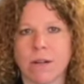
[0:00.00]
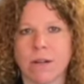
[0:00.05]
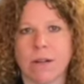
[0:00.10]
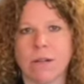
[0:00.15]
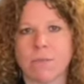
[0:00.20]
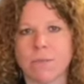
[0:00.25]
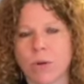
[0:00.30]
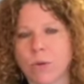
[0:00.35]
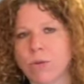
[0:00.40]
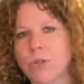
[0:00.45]

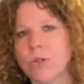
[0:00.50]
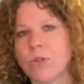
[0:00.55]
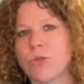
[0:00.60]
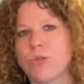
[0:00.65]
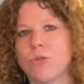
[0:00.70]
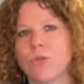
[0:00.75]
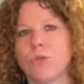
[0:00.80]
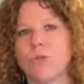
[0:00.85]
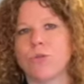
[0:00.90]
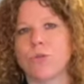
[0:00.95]
on most
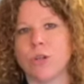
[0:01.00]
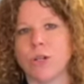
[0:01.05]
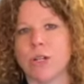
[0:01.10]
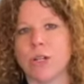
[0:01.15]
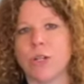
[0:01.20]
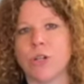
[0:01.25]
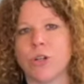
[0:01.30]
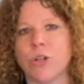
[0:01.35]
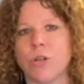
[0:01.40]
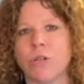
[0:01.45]

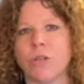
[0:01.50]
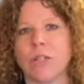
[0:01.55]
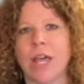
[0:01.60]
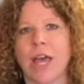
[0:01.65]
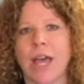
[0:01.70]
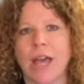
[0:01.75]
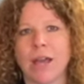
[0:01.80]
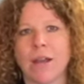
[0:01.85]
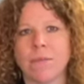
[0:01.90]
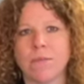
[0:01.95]
traditional
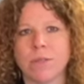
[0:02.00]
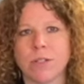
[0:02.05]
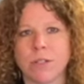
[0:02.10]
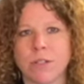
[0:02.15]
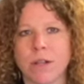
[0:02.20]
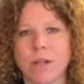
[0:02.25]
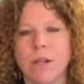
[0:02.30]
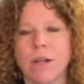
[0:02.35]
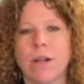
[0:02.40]
labs